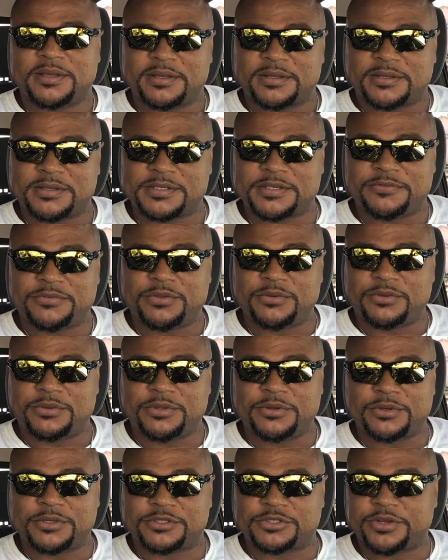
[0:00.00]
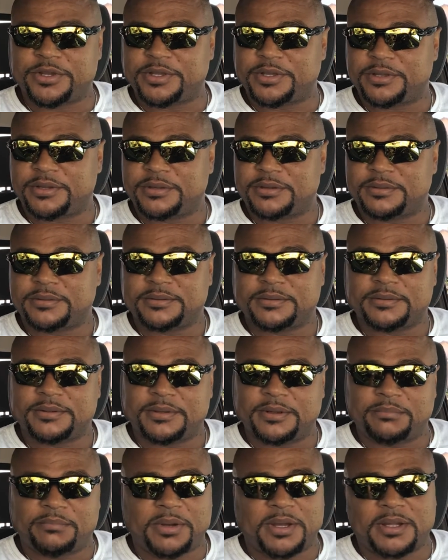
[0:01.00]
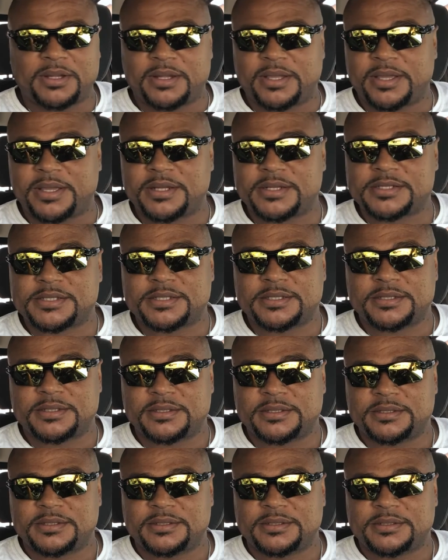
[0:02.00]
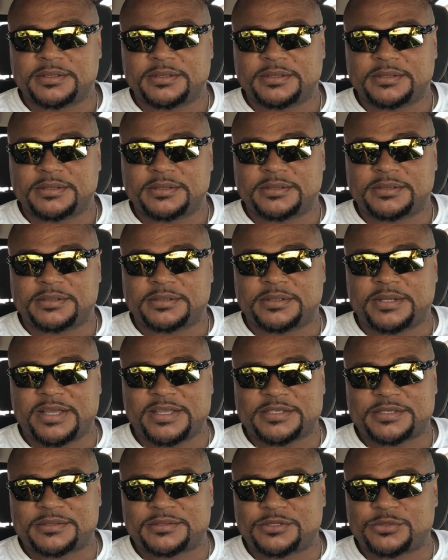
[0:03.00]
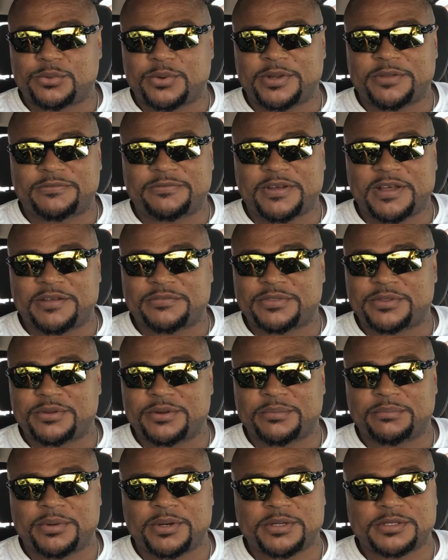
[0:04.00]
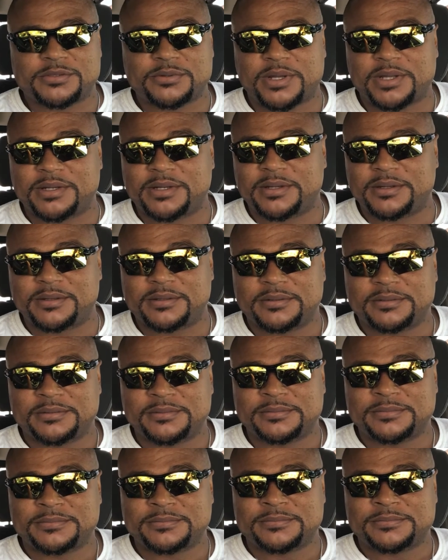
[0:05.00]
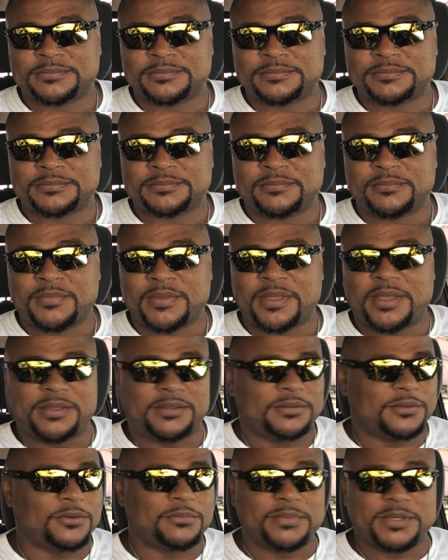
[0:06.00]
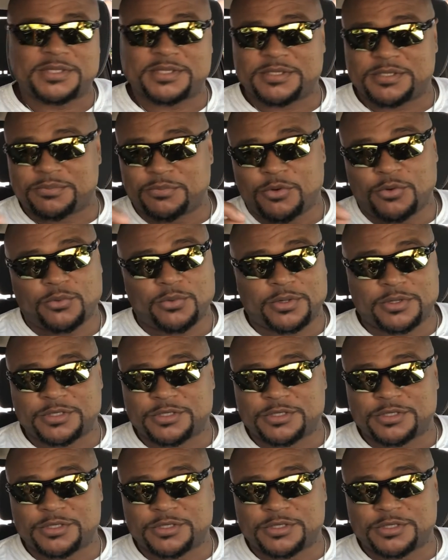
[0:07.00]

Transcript: Because if you could drink a bottle of Hennessy, that's $25-$30 right there. Don't miss and smoke 1 or